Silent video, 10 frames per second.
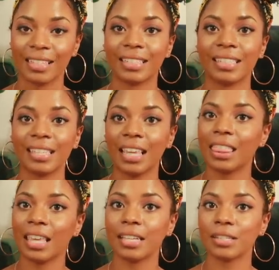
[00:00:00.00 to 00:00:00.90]
to see
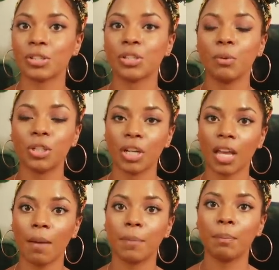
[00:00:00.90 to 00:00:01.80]
things
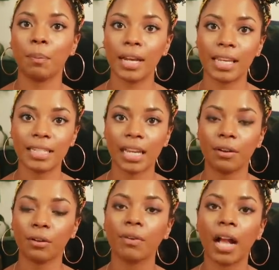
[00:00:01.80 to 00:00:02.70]
switching up and breaking
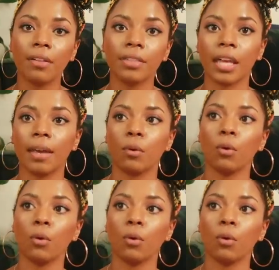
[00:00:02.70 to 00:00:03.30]
down around them,